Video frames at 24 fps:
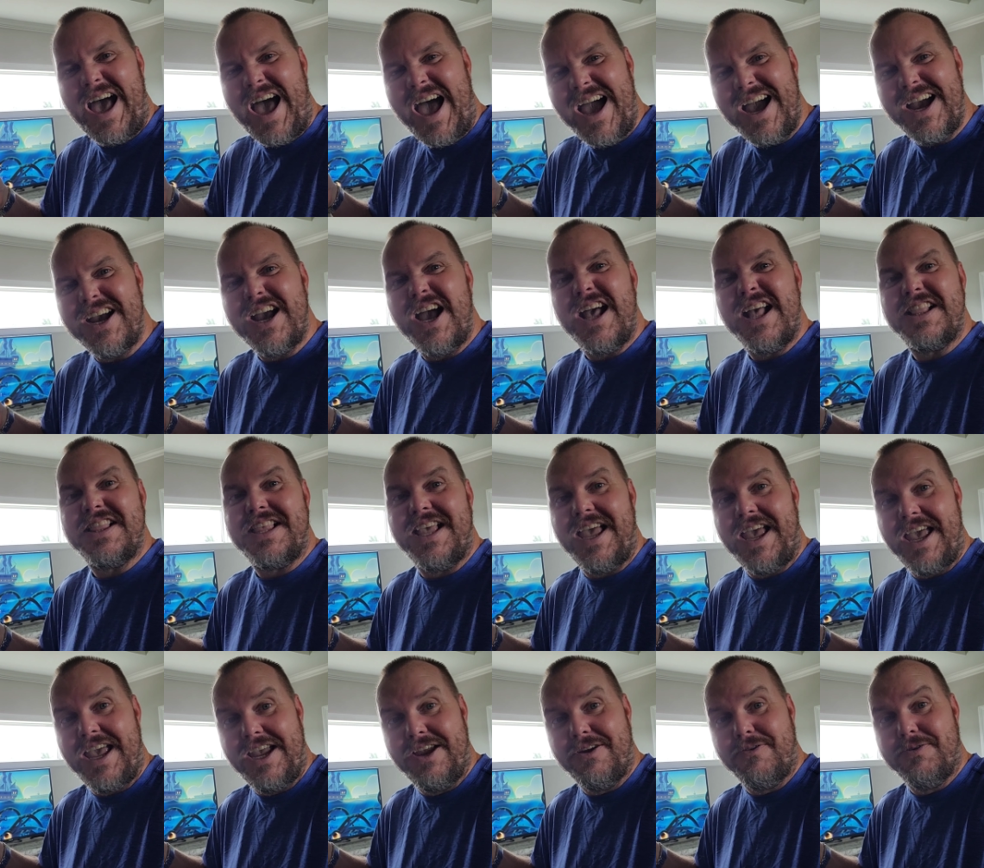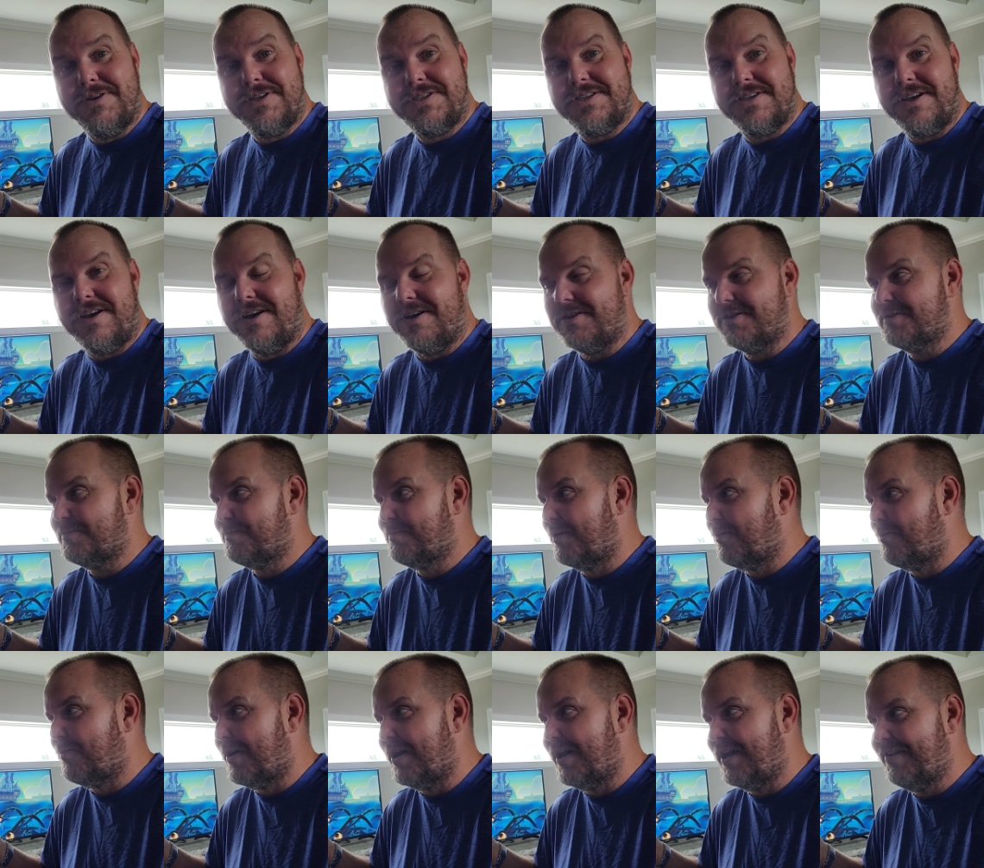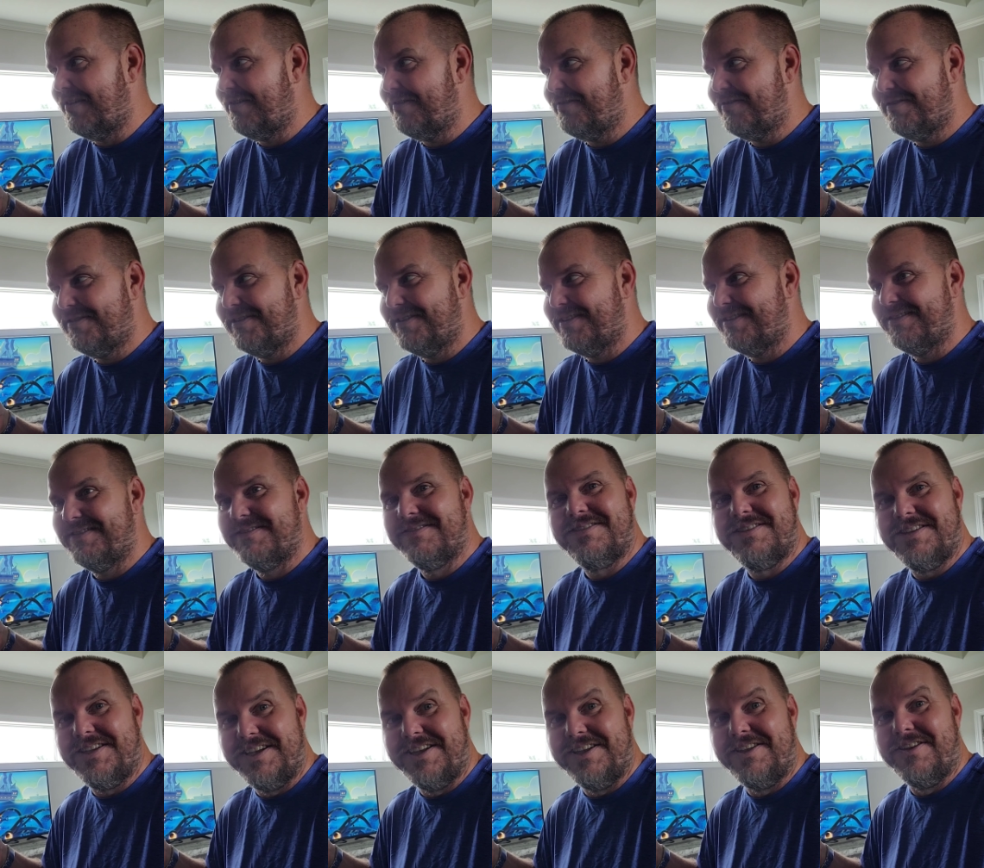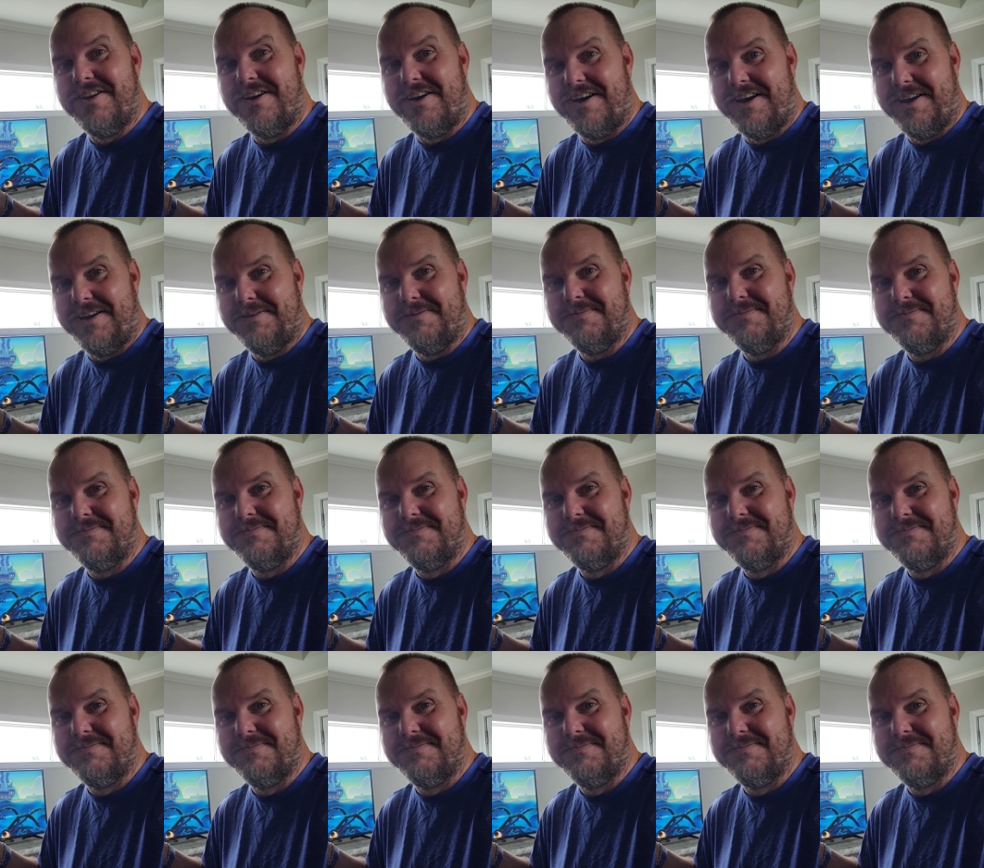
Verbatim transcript: I got the hangry sauce, my wife did not.